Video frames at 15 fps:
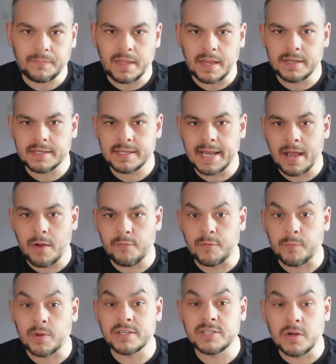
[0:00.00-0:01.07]
Now,
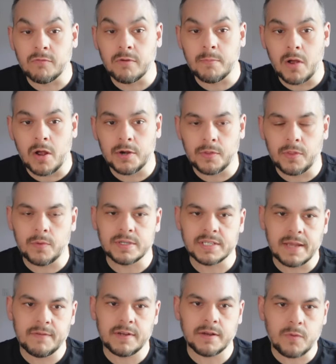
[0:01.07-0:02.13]
Fabrizio Romano, though, has
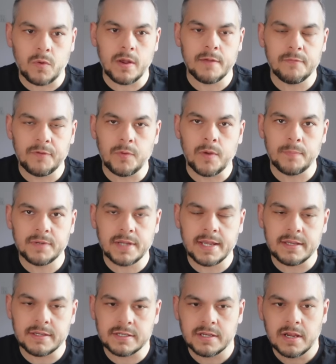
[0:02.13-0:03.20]
given quite a few
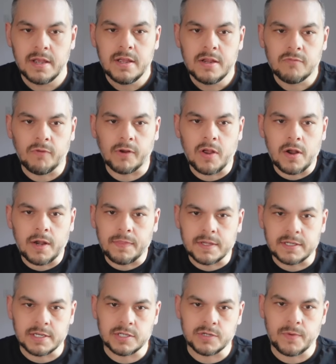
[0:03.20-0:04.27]
updates regarding the
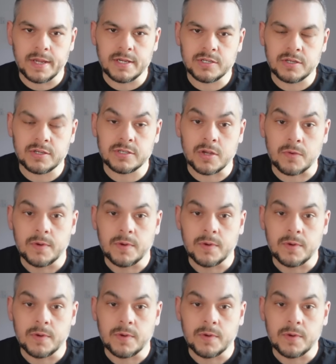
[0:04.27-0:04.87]
situation. So,